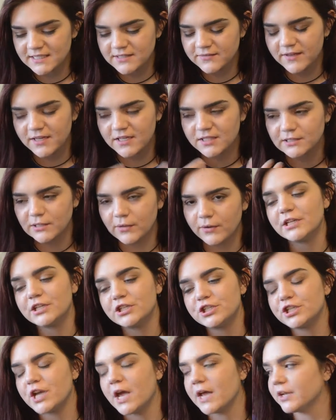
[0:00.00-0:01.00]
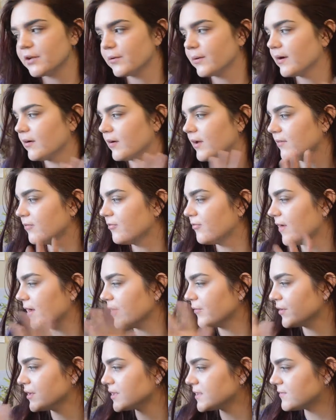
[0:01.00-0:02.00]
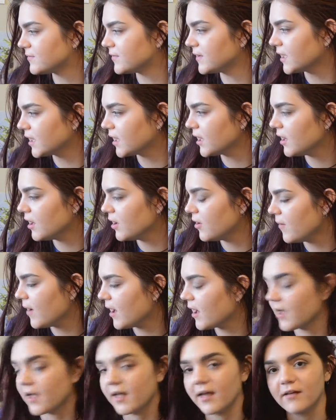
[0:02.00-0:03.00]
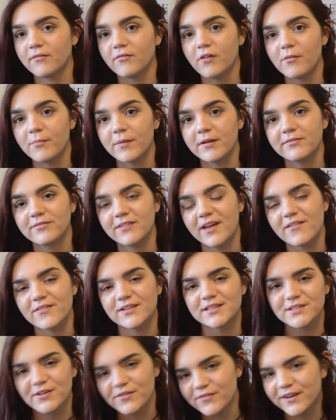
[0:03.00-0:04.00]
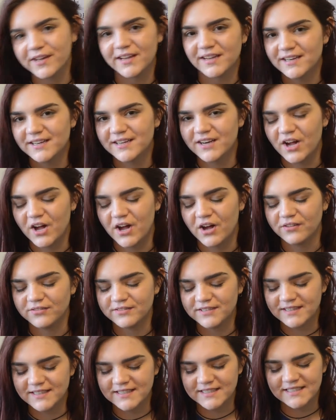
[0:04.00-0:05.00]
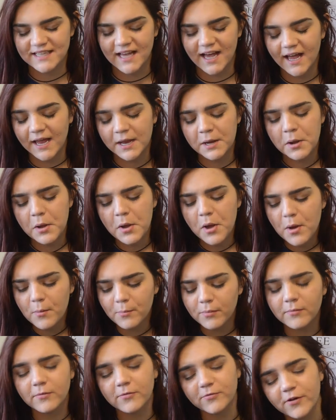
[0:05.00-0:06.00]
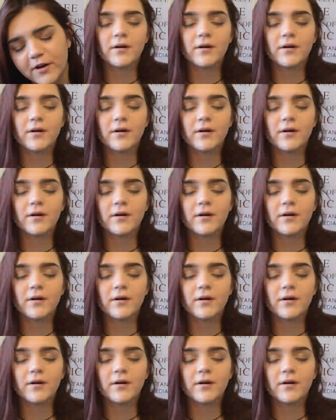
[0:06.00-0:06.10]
Today is going to be a January favorites video. I have all my favorites over here off to the side.